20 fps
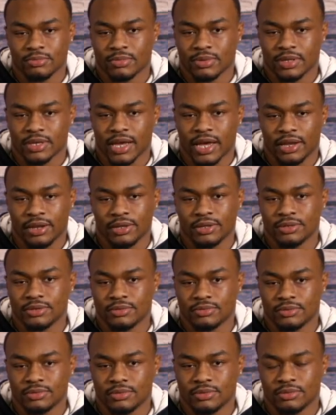kind of
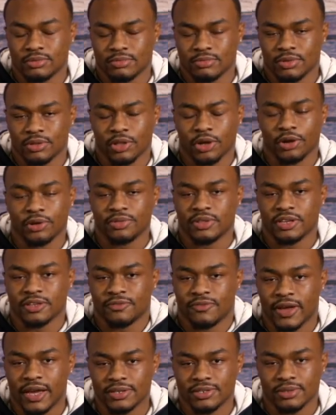learn
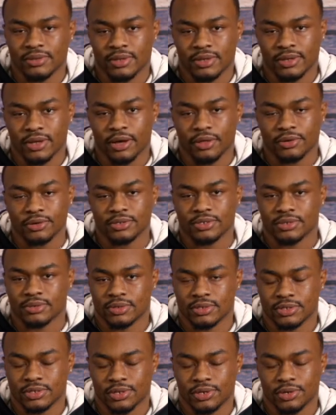things faster than others.
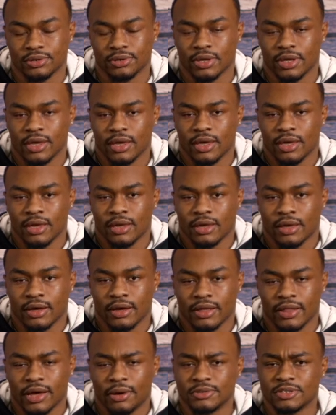And so
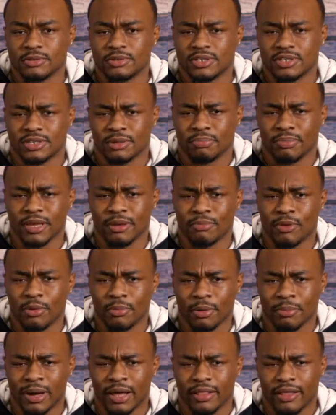that was just a big
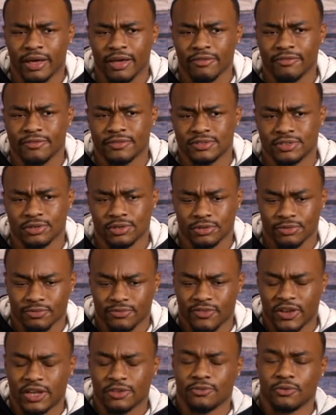moment in my life. So
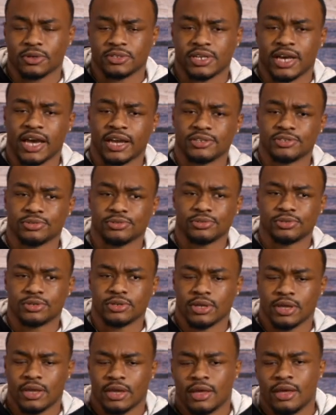fast forward to high
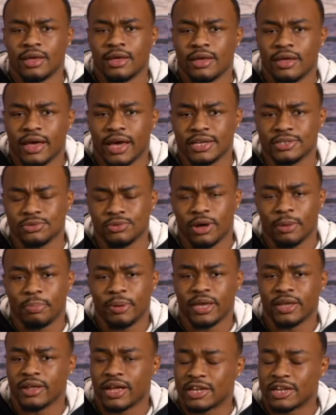school. I played a lot